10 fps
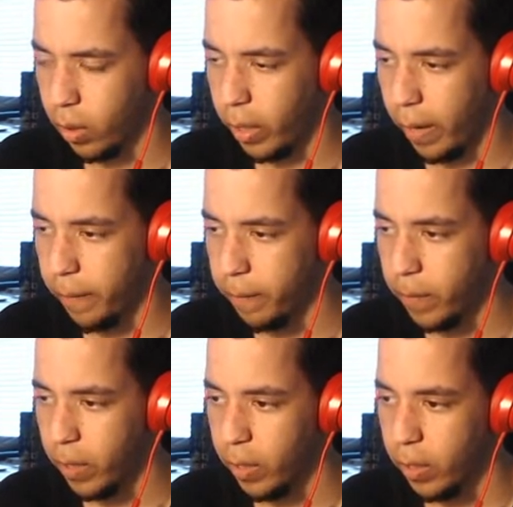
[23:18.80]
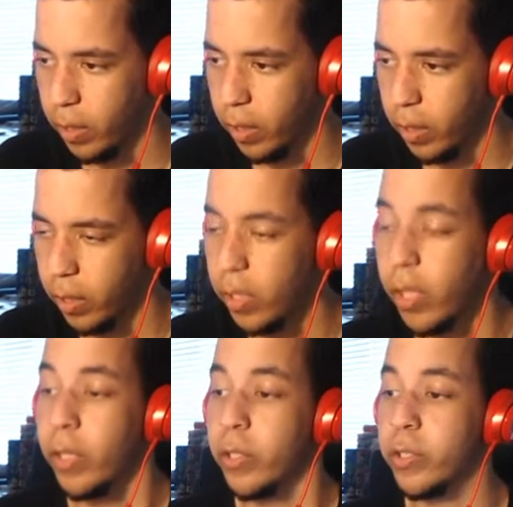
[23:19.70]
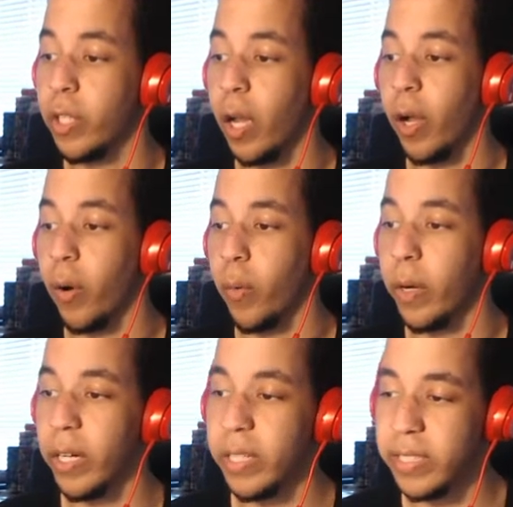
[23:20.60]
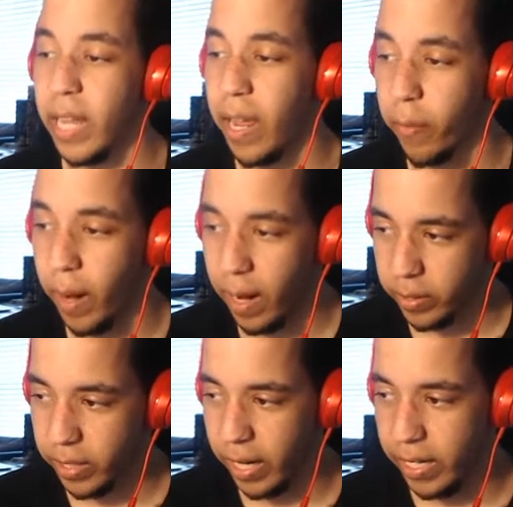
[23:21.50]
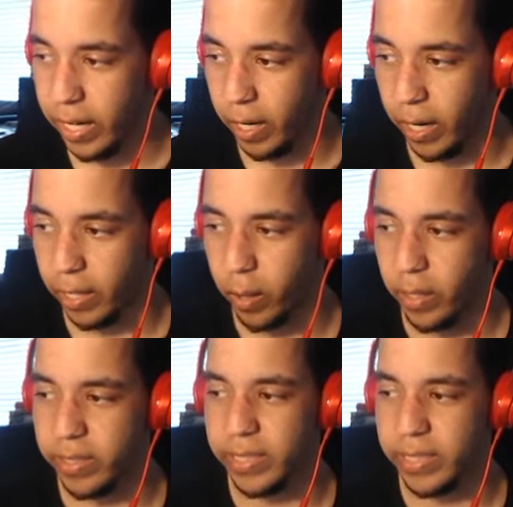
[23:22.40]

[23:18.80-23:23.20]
Okay. So, we're going to stand right outside here and go ahead